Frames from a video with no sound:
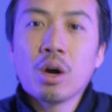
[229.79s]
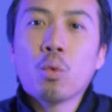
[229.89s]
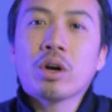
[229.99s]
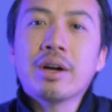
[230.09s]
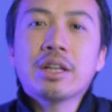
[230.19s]

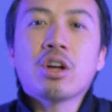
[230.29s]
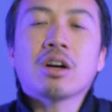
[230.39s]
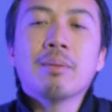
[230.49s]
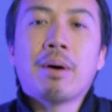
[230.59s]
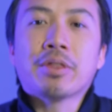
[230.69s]
We're going to
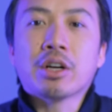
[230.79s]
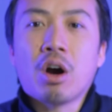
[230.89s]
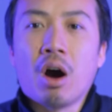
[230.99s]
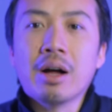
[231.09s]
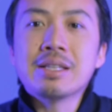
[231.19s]
talk about the
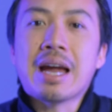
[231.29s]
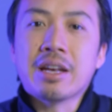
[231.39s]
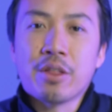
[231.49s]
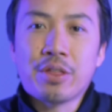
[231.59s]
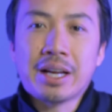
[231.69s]
cons
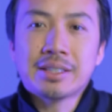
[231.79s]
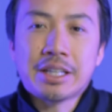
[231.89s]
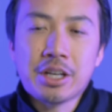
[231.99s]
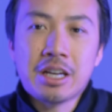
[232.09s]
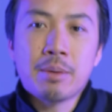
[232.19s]
and the things
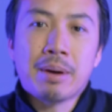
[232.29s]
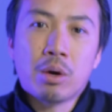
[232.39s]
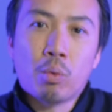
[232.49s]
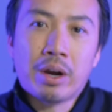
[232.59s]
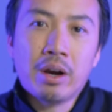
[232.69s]
that you need to be
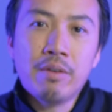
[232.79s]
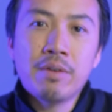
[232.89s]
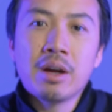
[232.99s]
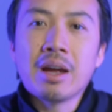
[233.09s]
aware of,